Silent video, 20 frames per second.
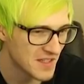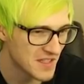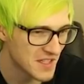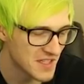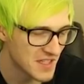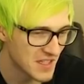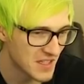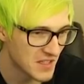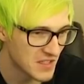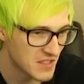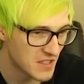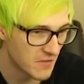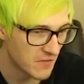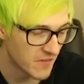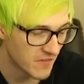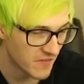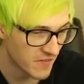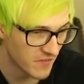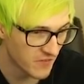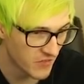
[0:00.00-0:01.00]
Is this the
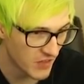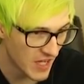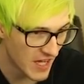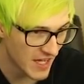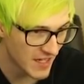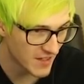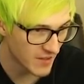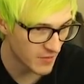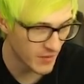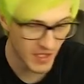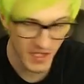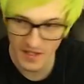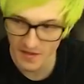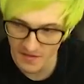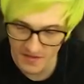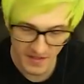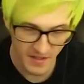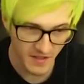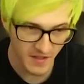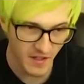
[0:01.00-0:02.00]
different from Fly? Are we
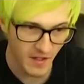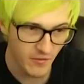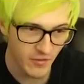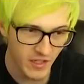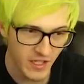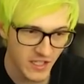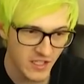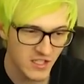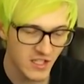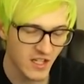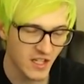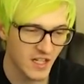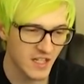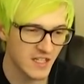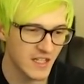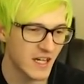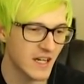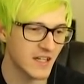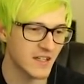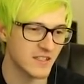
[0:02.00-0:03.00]
killing her? Are we actually gonna
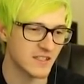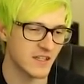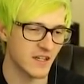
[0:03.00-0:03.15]
die